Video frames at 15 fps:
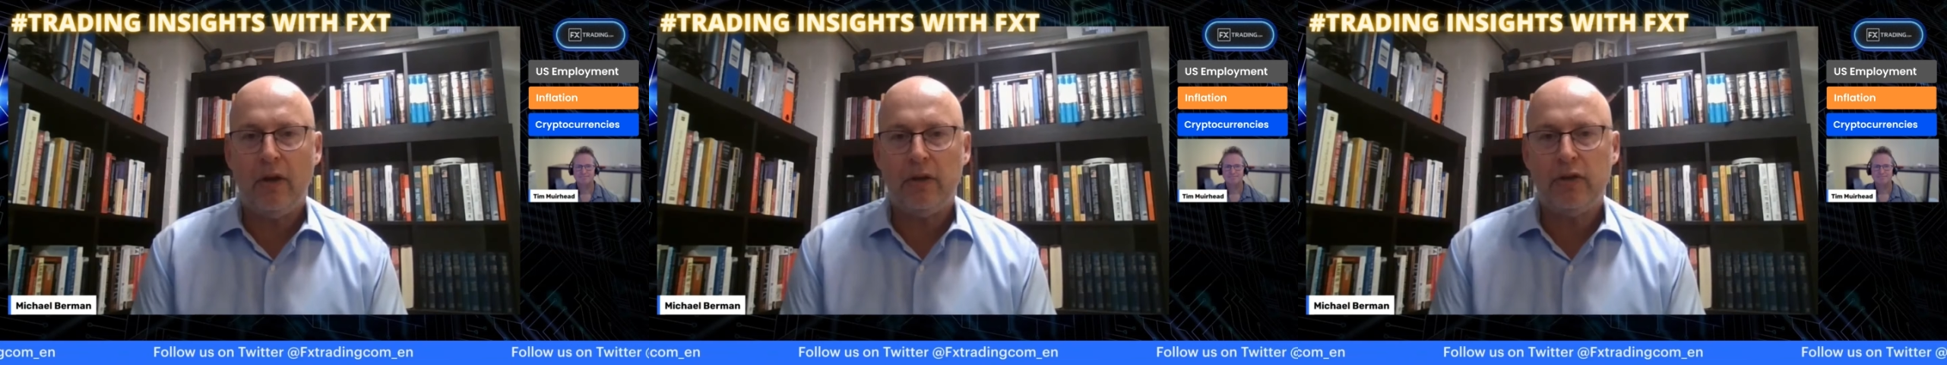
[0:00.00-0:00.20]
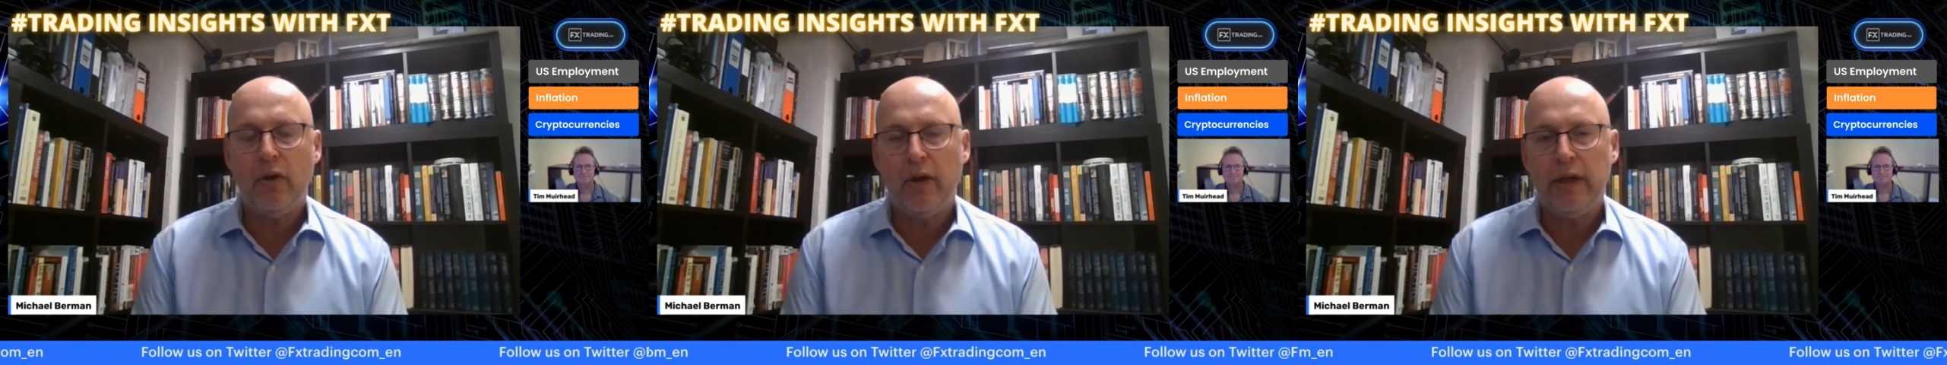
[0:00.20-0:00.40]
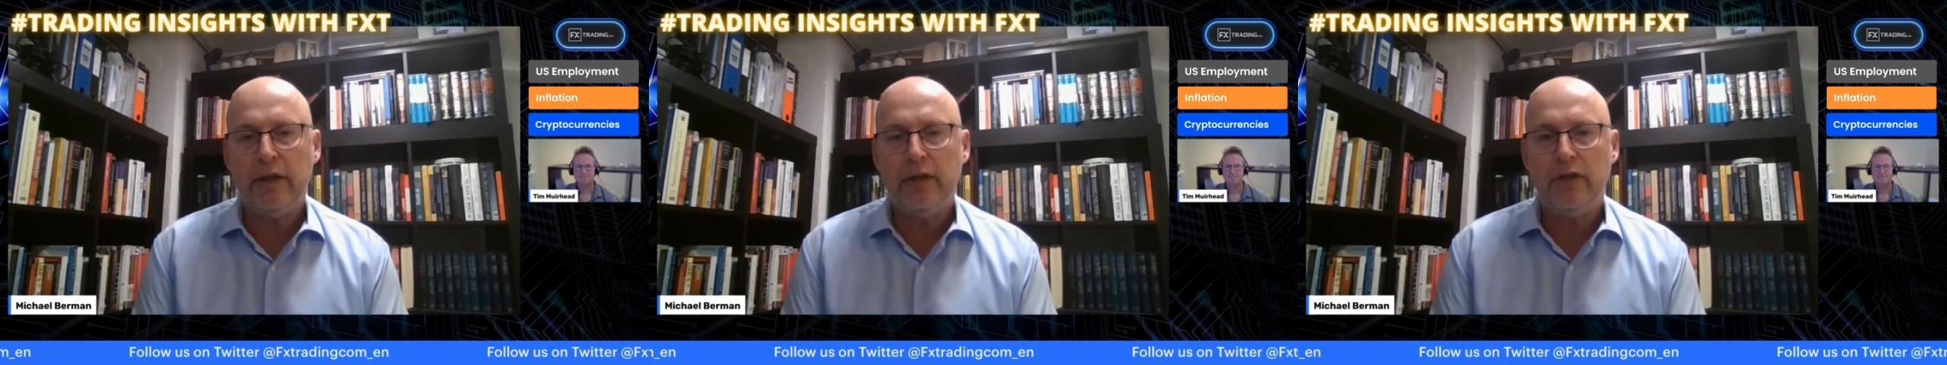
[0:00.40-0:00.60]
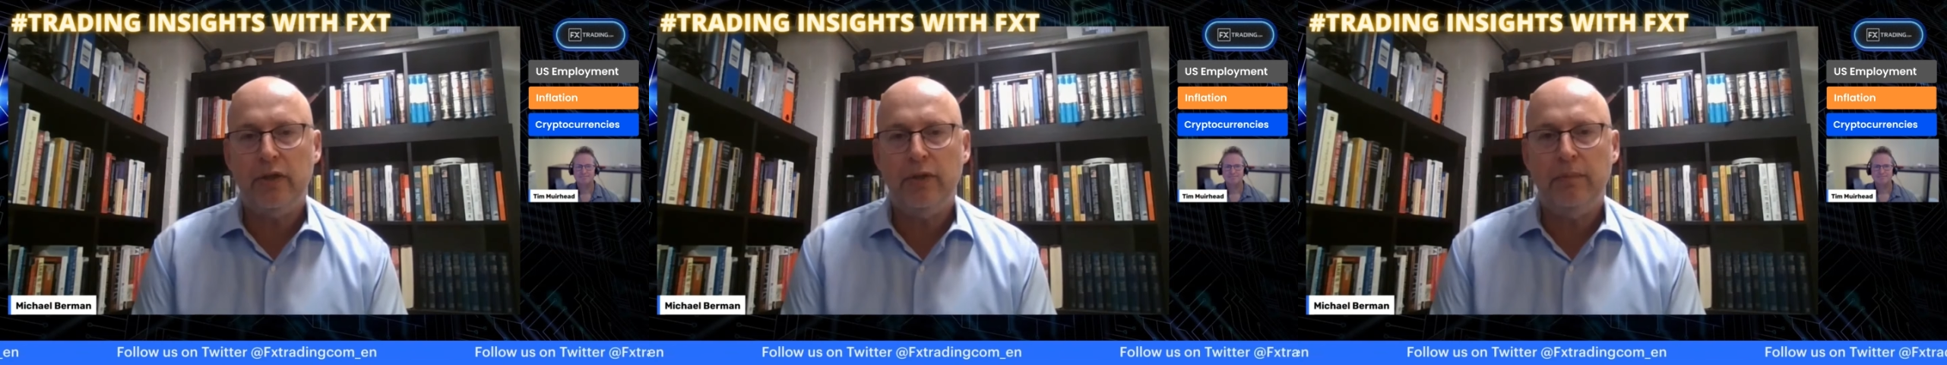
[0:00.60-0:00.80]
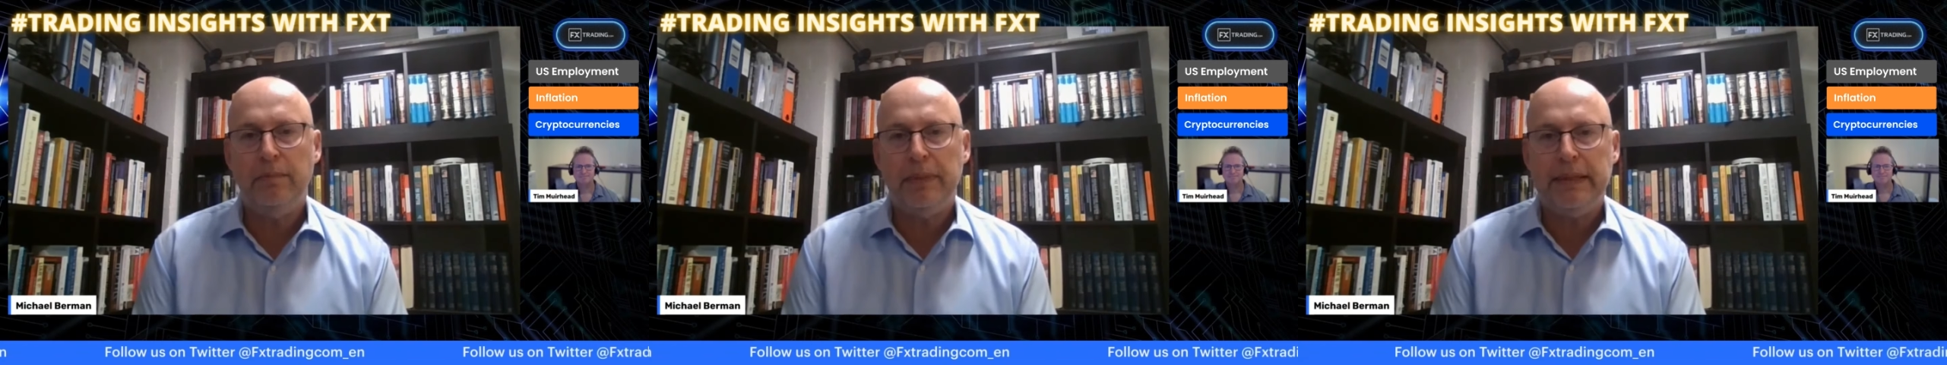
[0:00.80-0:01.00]
are starting
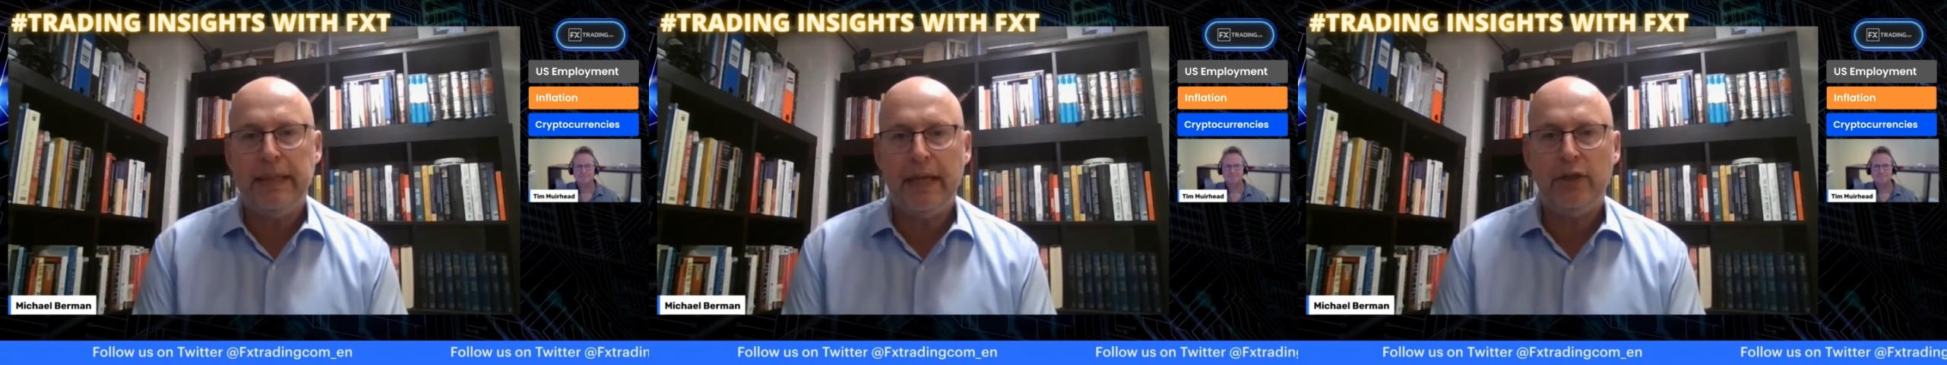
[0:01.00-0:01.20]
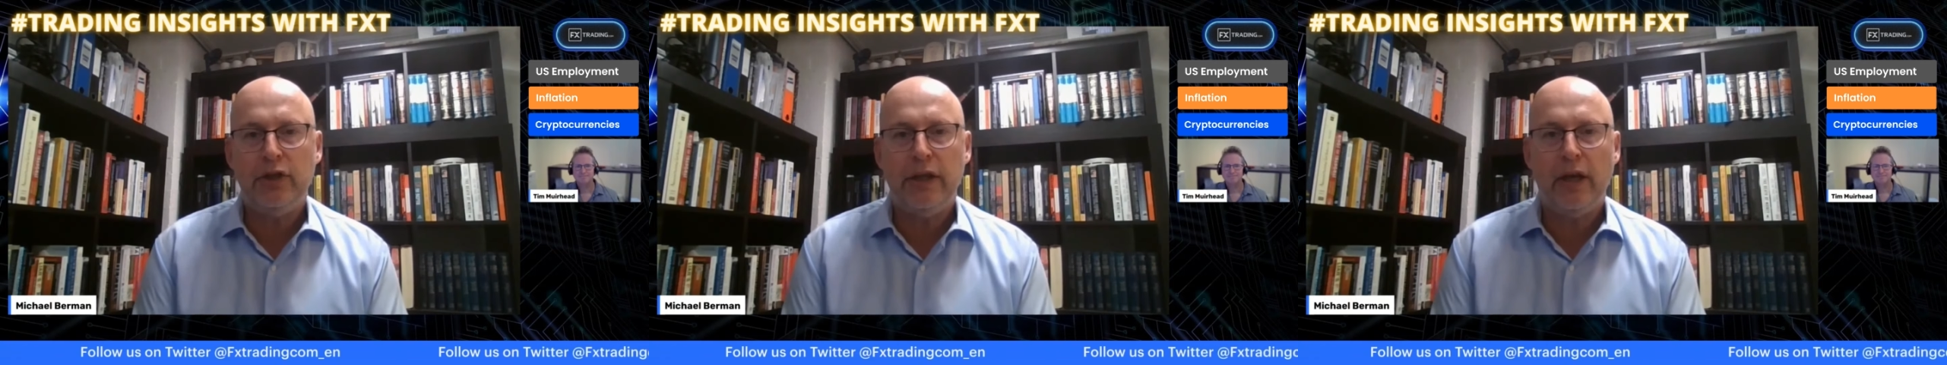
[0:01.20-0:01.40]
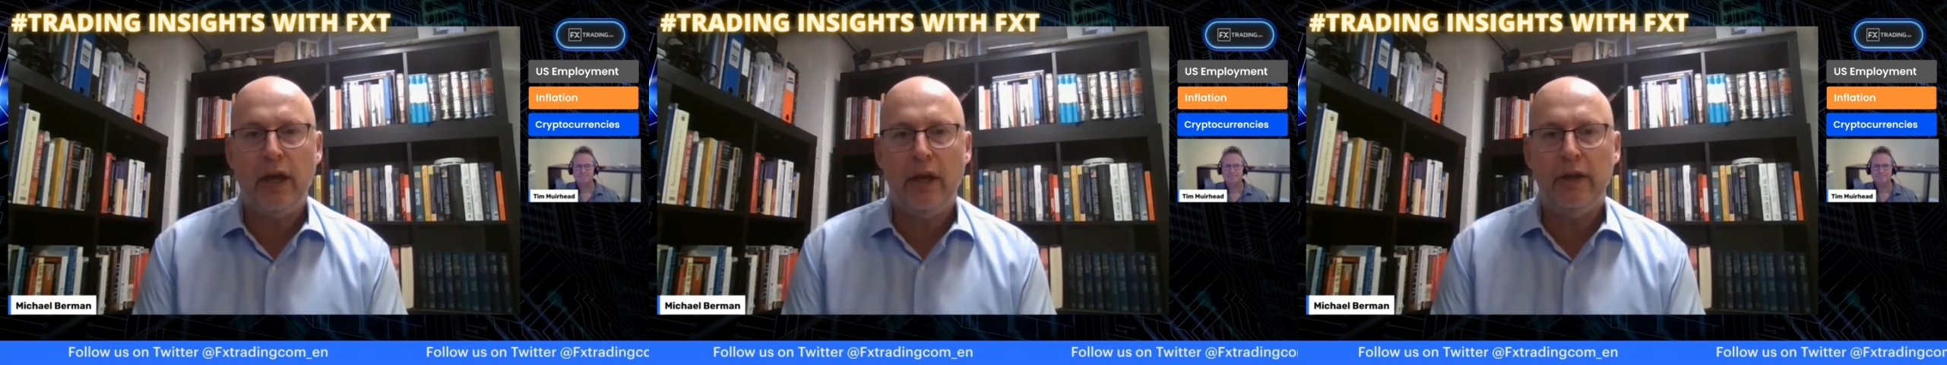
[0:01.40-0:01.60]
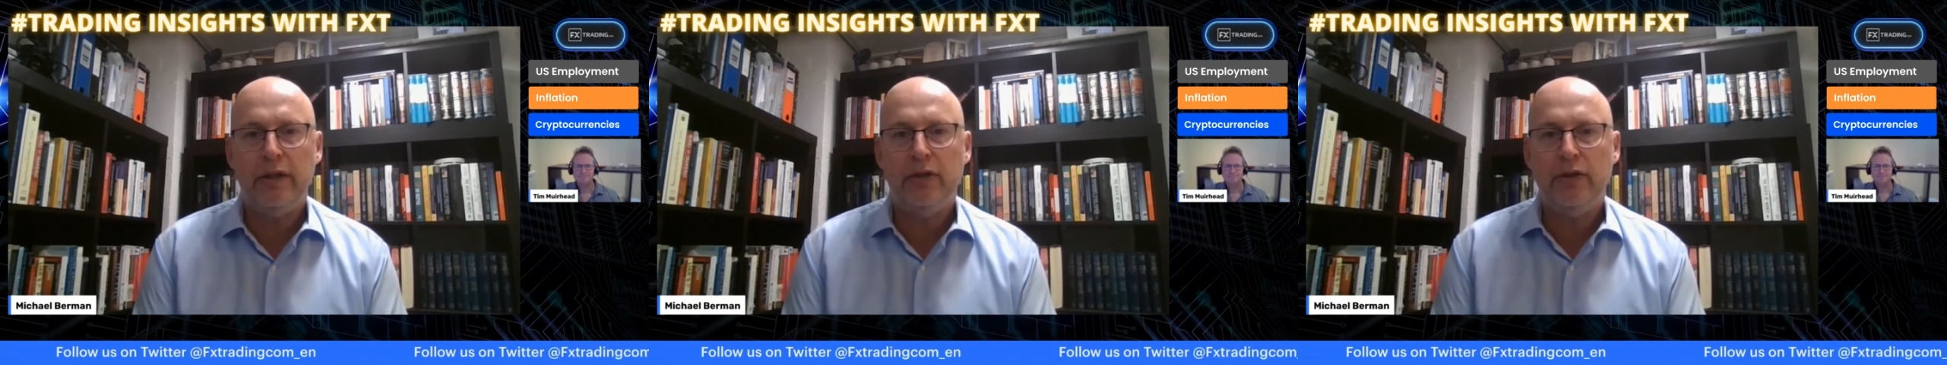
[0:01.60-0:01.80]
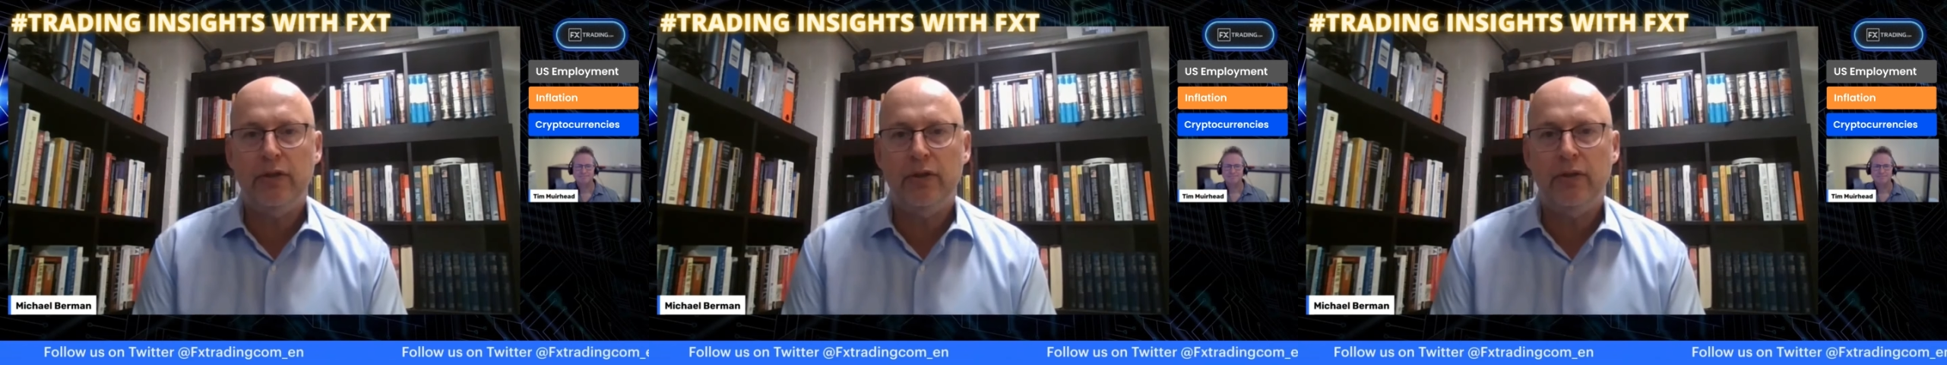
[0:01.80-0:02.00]
to potentially go
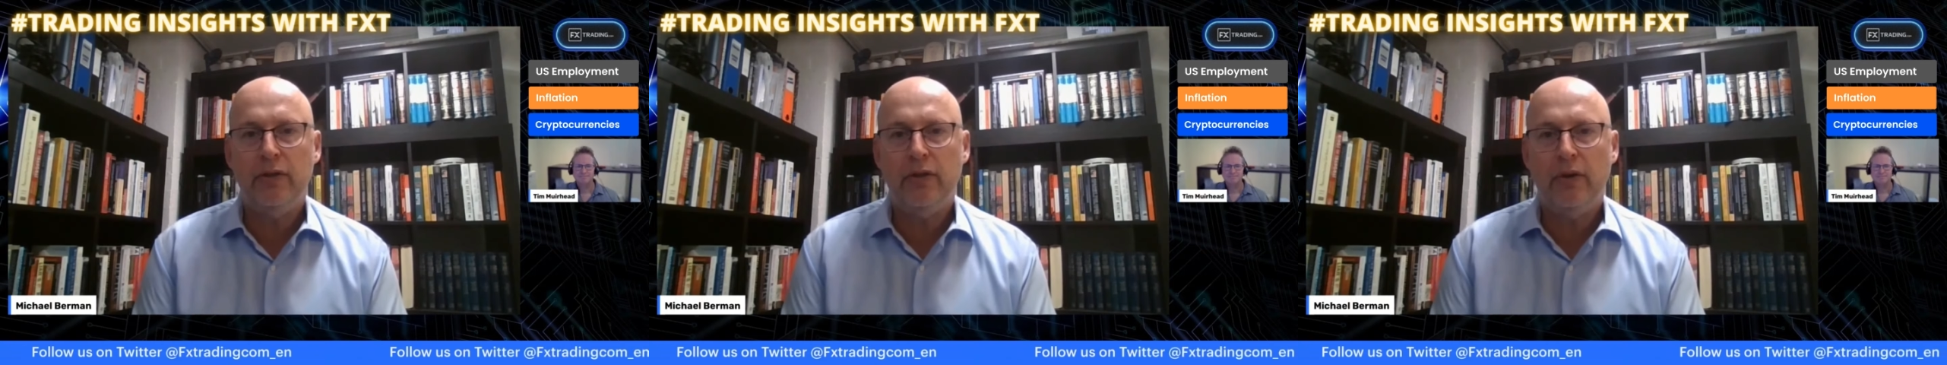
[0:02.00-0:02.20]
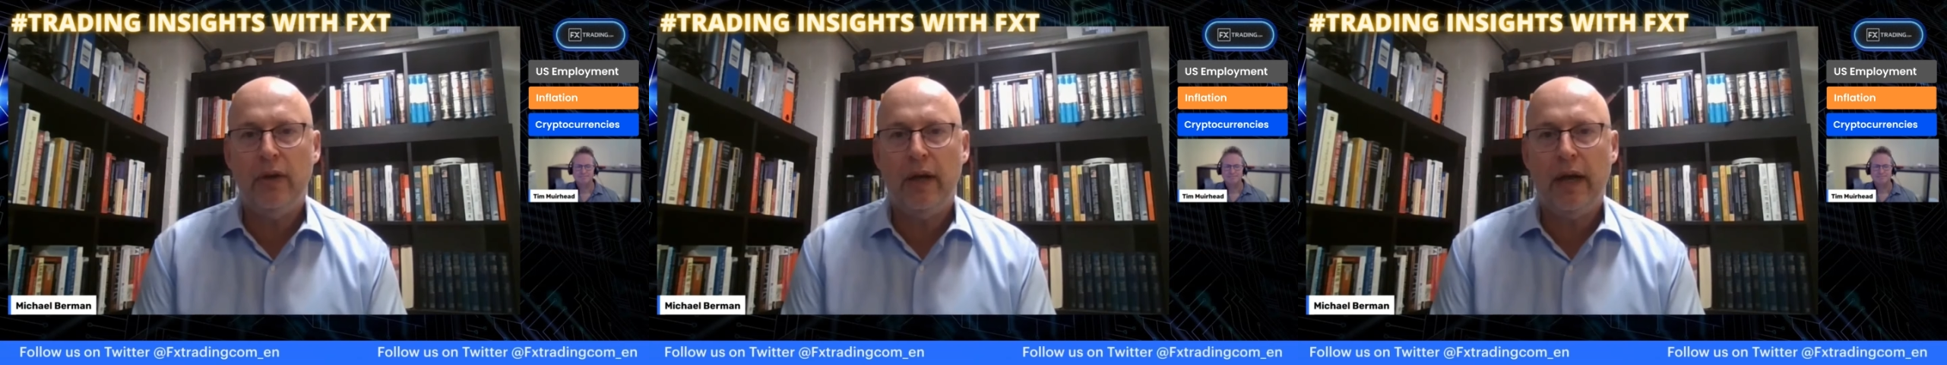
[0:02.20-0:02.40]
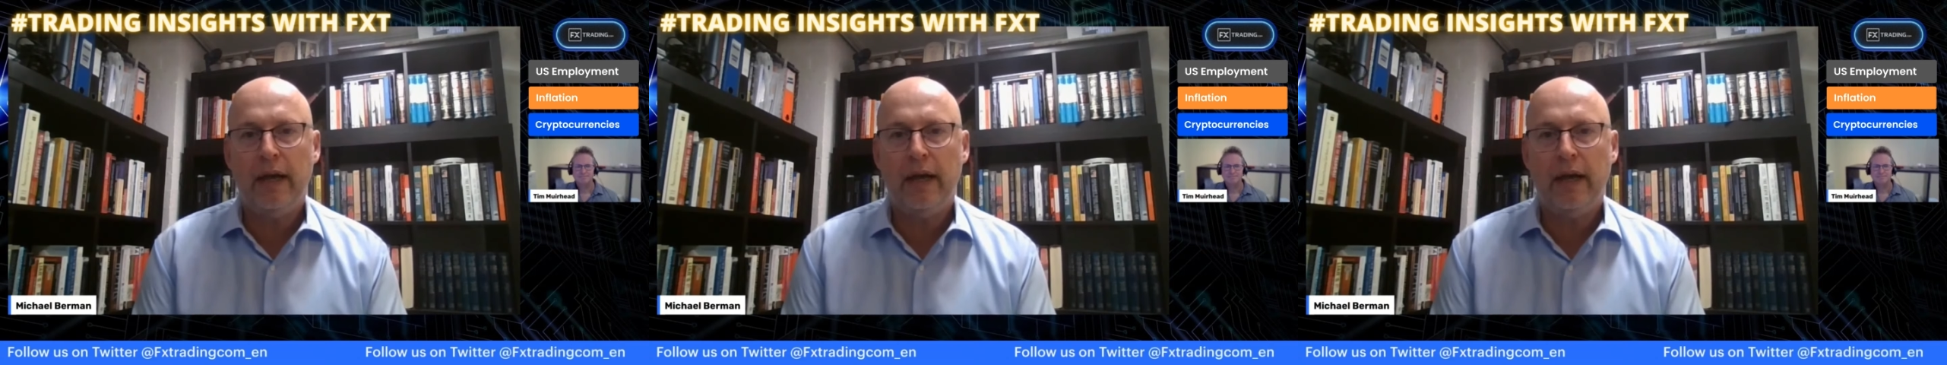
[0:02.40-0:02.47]
into